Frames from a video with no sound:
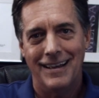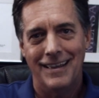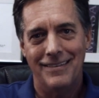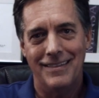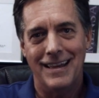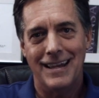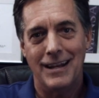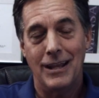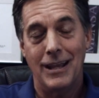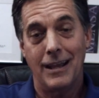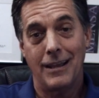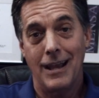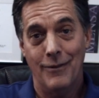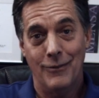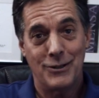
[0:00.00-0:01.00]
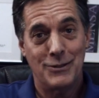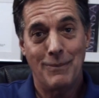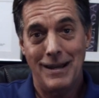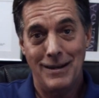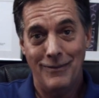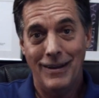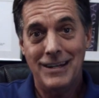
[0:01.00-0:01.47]
that covers
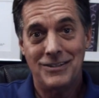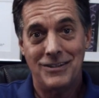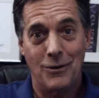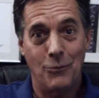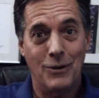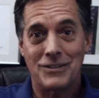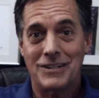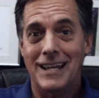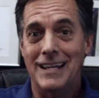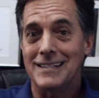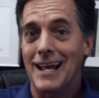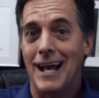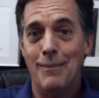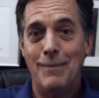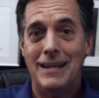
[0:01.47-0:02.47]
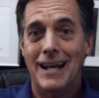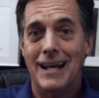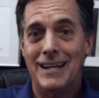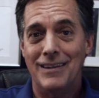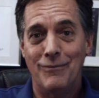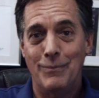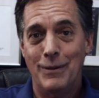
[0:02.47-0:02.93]
my invention, in which case I may not
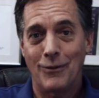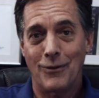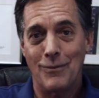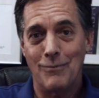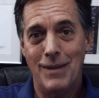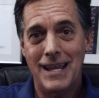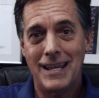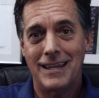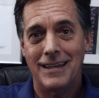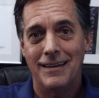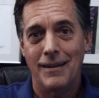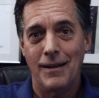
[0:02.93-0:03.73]
even be able to make